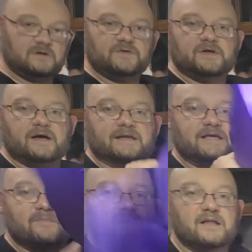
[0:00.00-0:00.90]
I gotta take
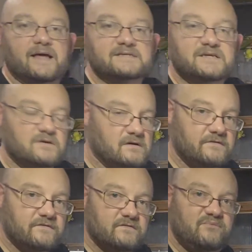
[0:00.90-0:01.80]
my elastic off.
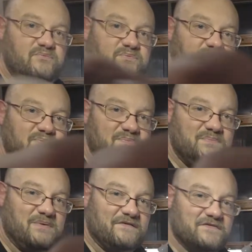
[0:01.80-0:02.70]

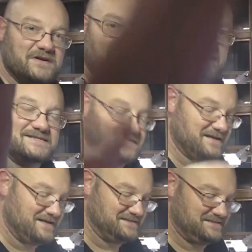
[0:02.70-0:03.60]
My foot elastic,
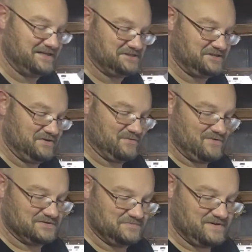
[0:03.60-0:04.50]
I stitched in the wrong
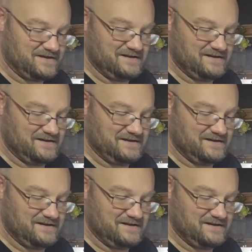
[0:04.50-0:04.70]
spot.